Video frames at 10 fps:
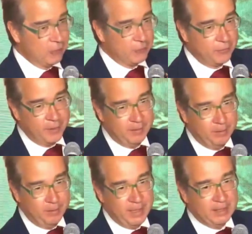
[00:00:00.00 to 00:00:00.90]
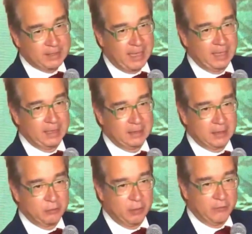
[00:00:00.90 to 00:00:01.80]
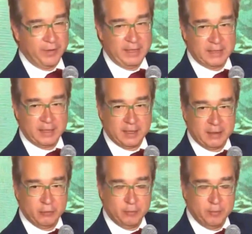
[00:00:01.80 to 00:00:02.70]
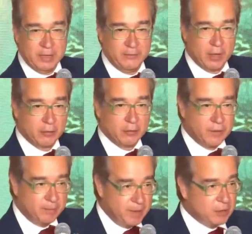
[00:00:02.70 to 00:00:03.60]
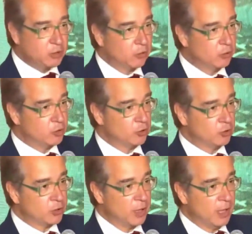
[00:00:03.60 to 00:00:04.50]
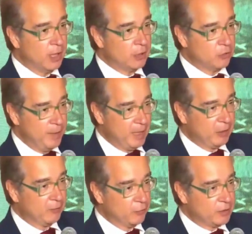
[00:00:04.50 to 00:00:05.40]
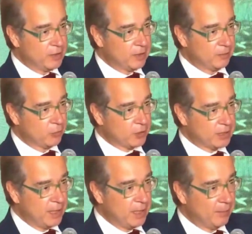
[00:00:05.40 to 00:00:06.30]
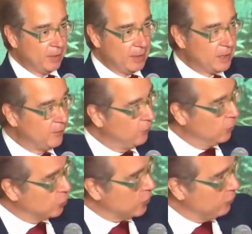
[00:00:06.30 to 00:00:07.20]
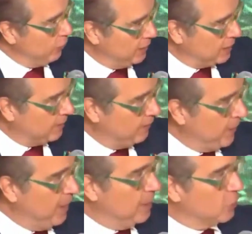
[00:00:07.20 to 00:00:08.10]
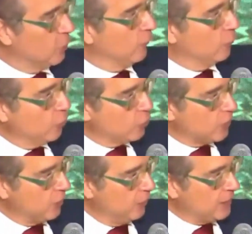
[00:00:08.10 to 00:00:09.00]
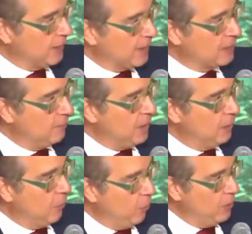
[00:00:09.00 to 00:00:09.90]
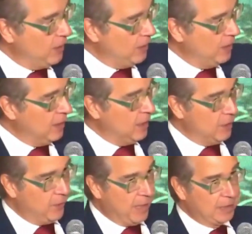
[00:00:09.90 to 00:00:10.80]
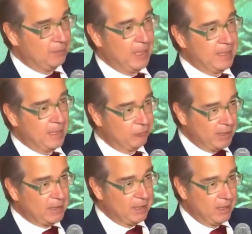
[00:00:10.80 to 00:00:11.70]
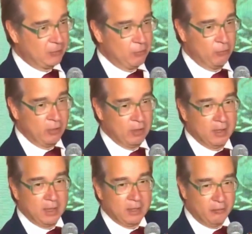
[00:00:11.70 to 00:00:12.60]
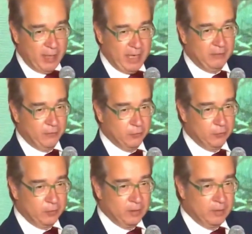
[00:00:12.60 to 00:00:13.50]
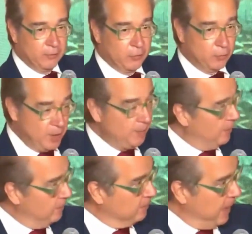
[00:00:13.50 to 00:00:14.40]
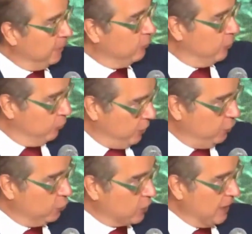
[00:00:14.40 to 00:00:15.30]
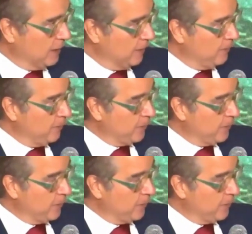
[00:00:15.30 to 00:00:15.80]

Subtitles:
of the big challenges we are facing, and we believe one of the big solutions to make our food systems more sustainable, is the food loss and waste. So food loss and waste doesn't mean only that by addressing it, we will create food for people and we will reduce hunger.